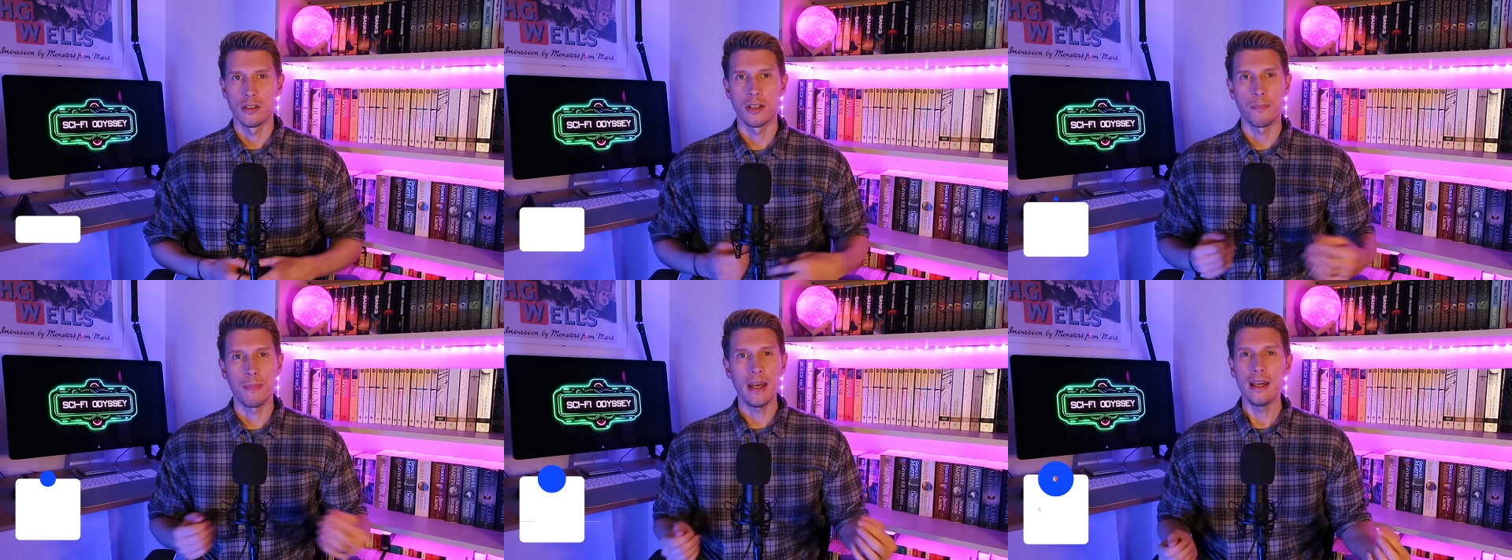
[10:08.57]

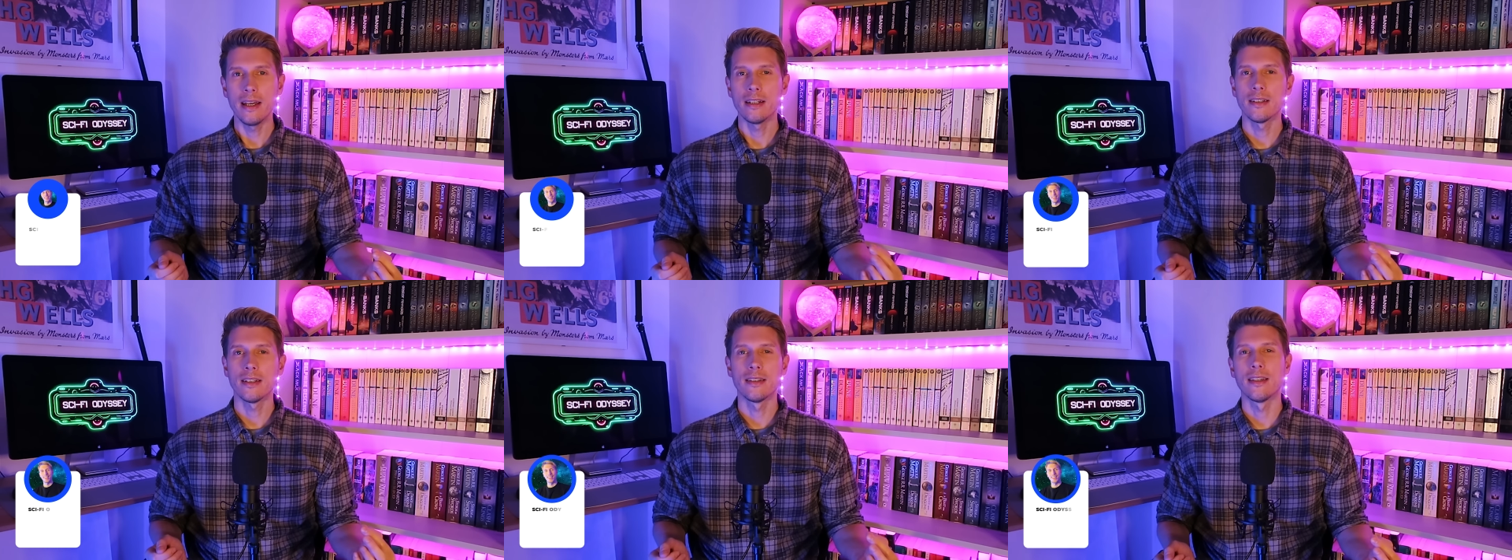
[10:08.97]
to
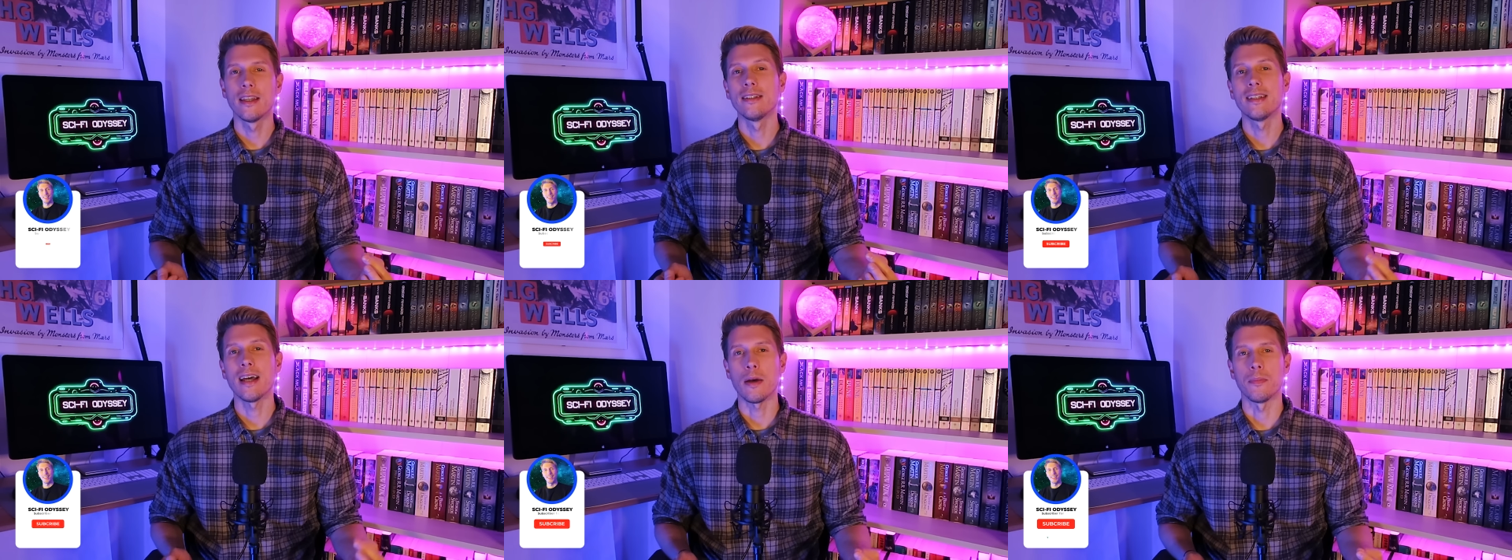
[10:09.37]
peer into
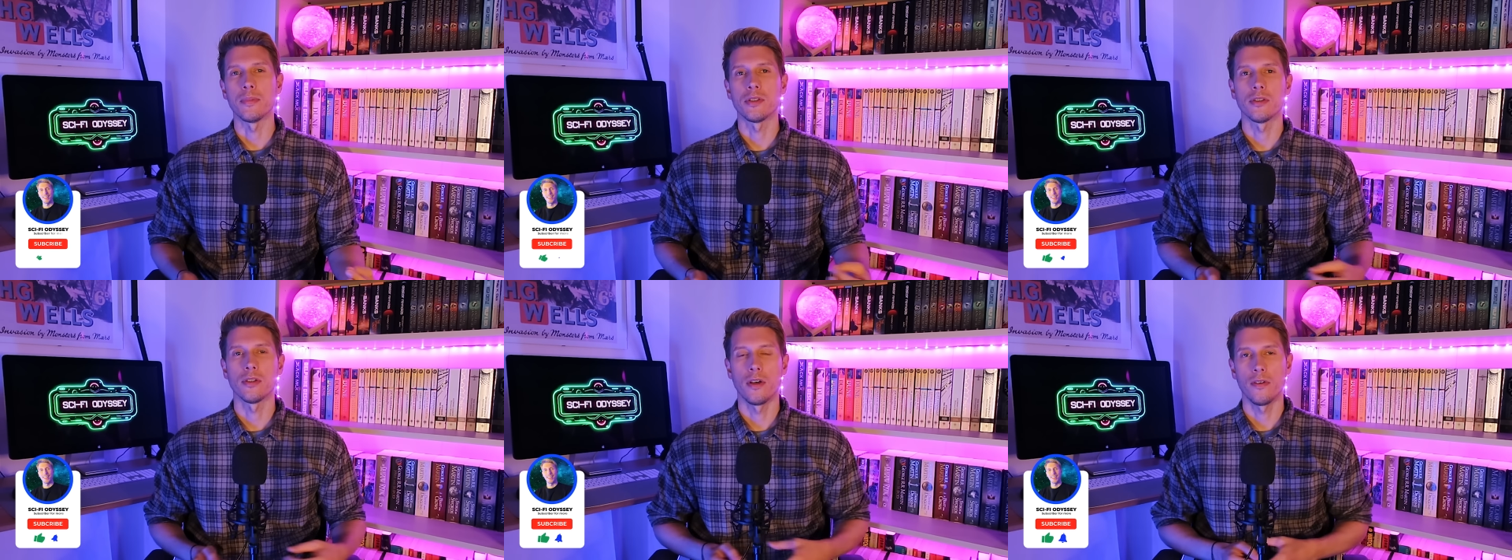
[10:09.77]
the
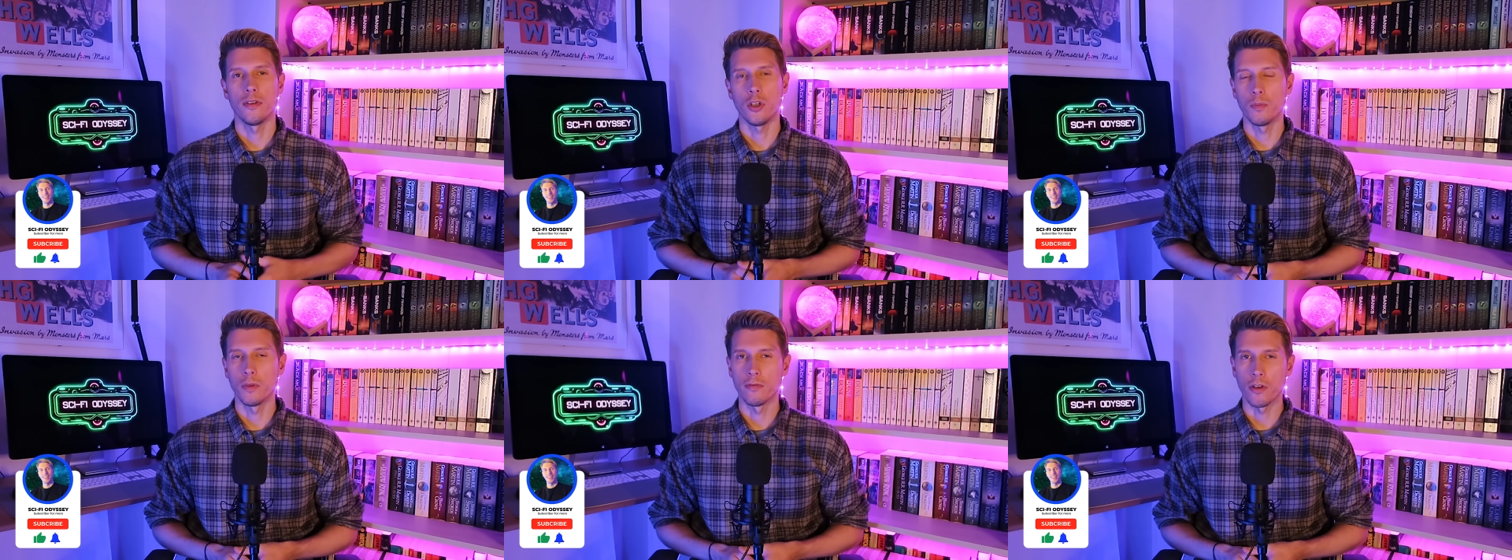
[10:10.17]
depths
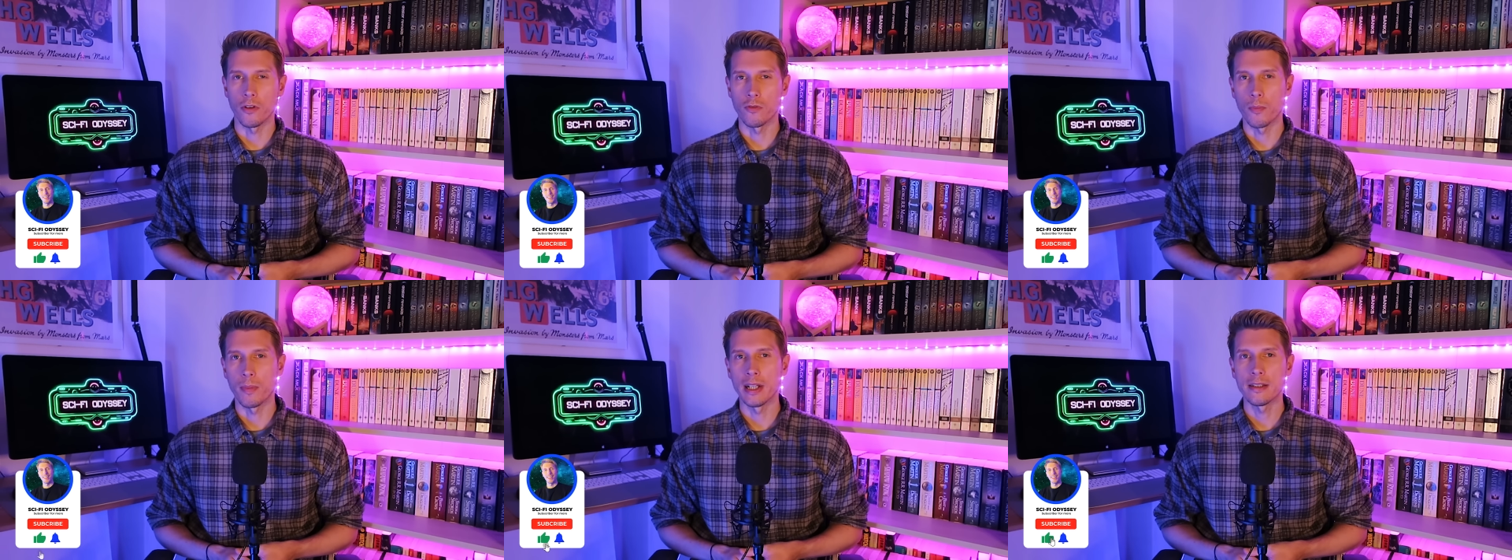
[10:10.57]
of human
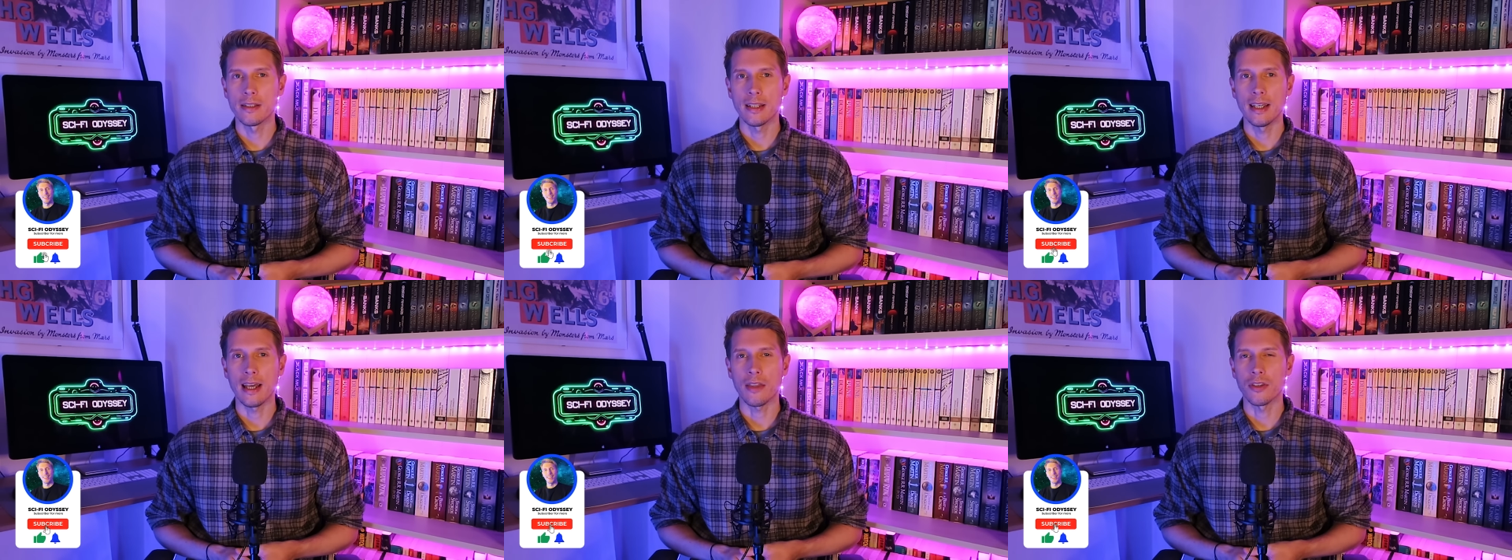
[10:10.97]

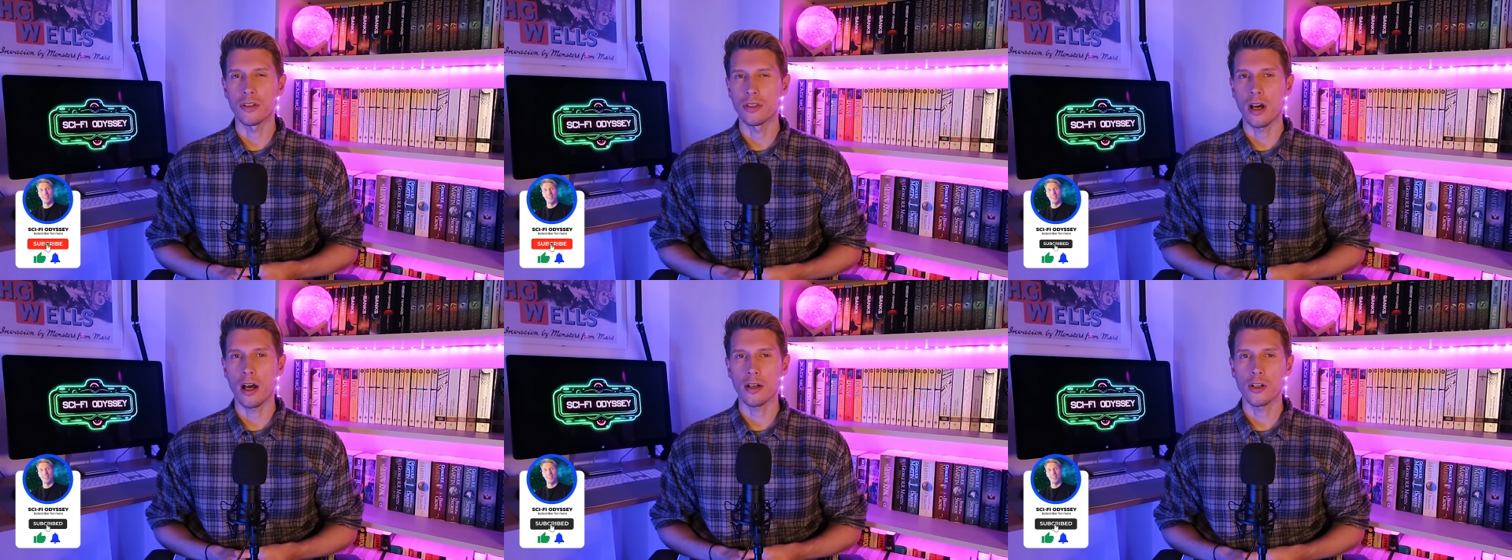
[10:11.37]
vulnerability and
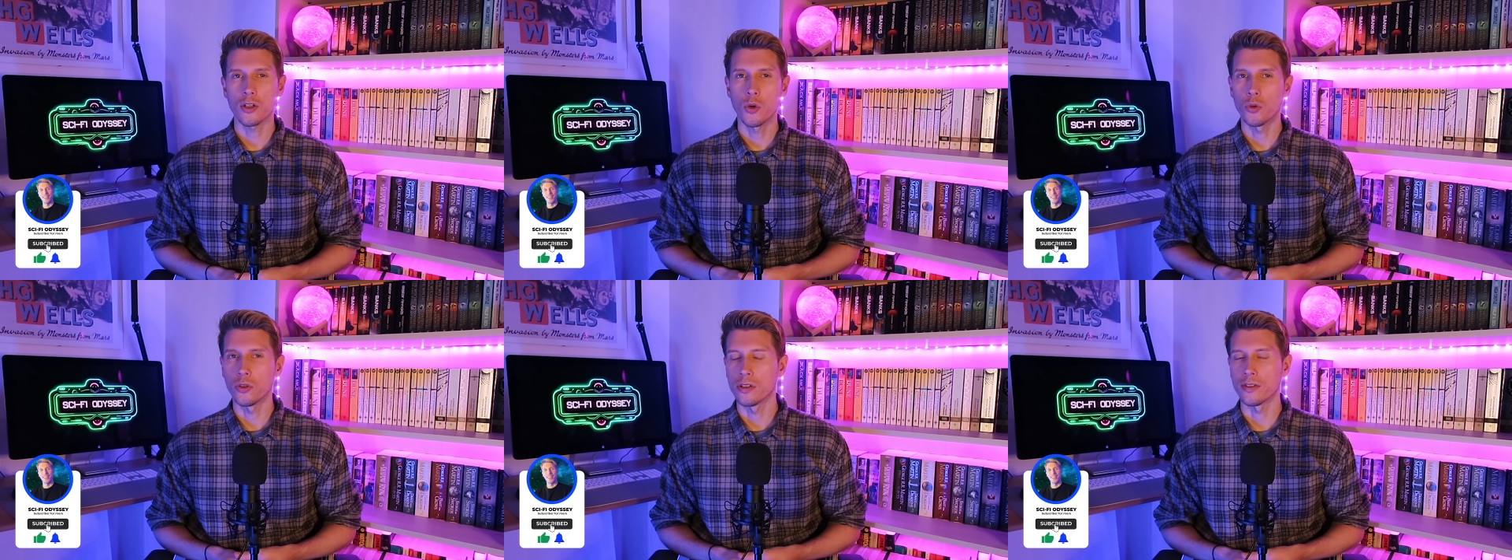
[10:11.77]
the
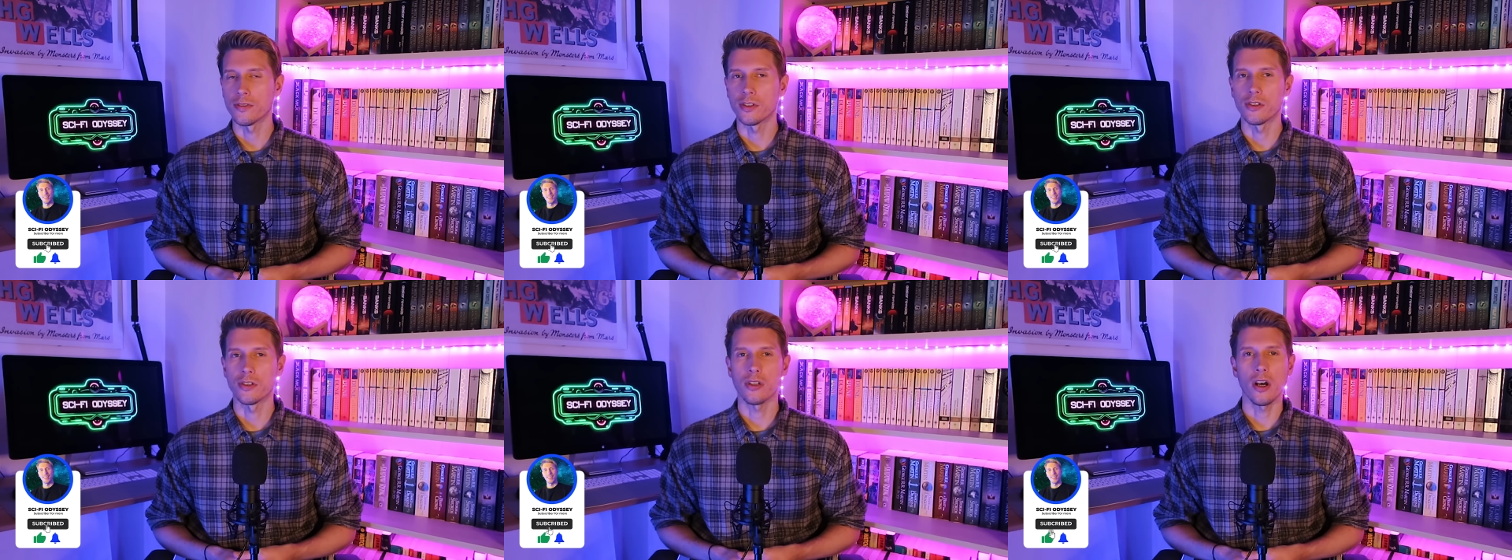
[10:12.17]
dark corners
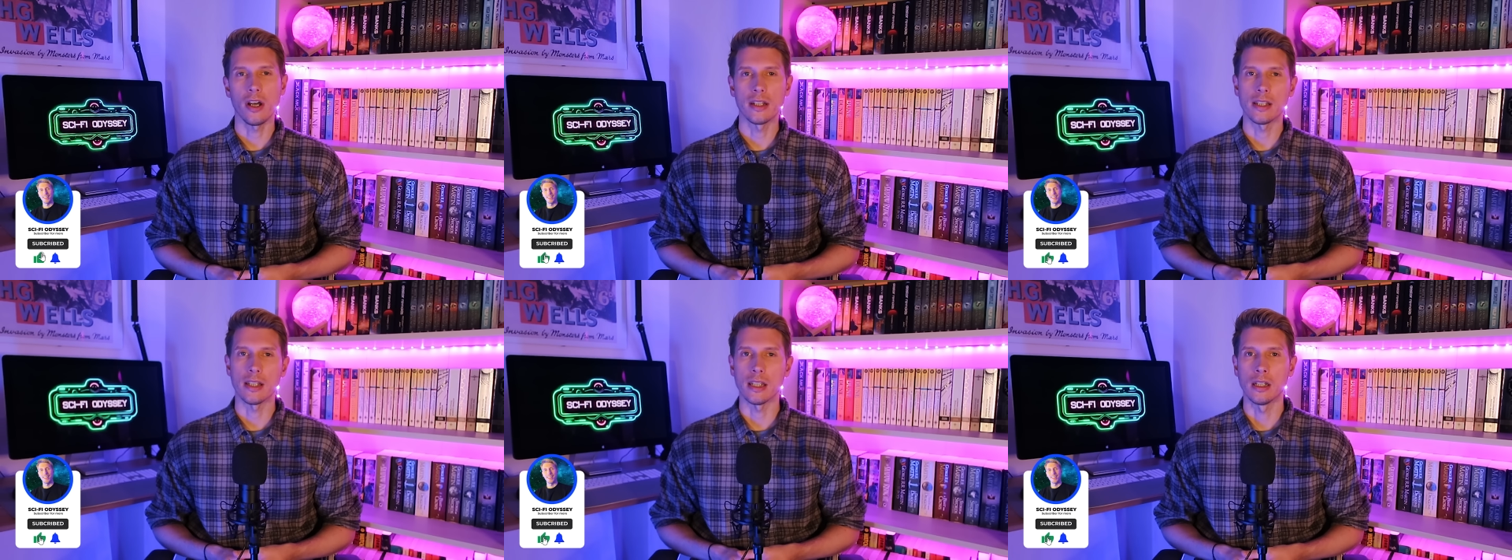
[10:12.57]
of
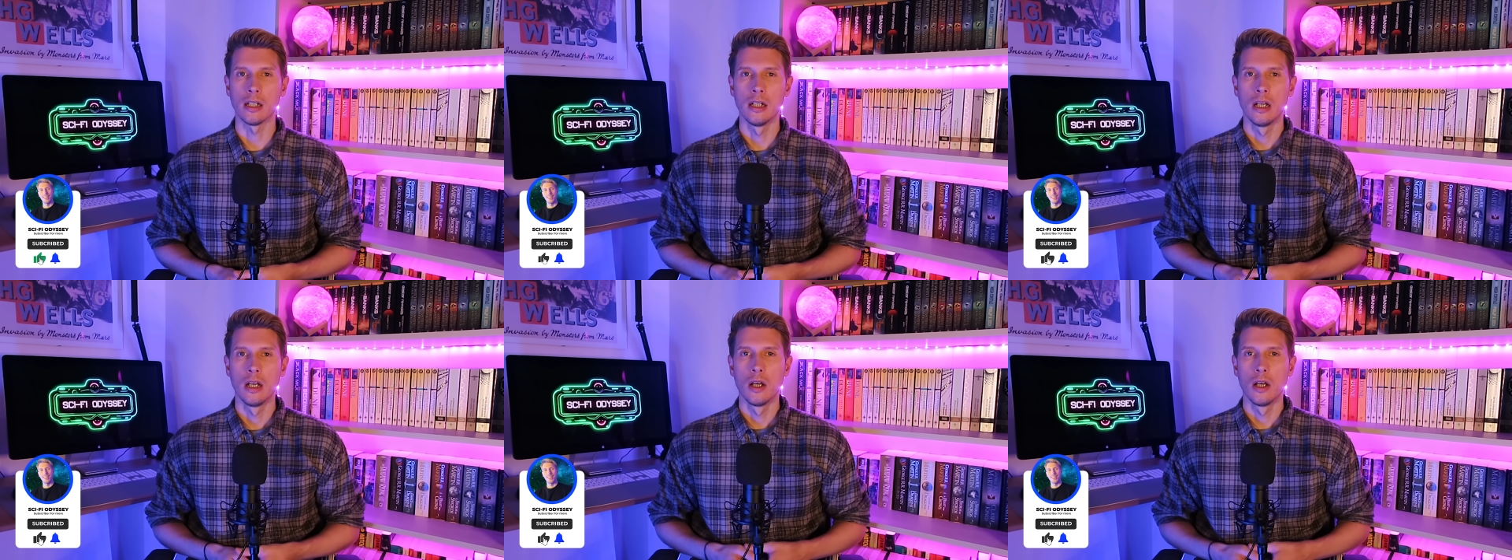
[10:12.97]
society,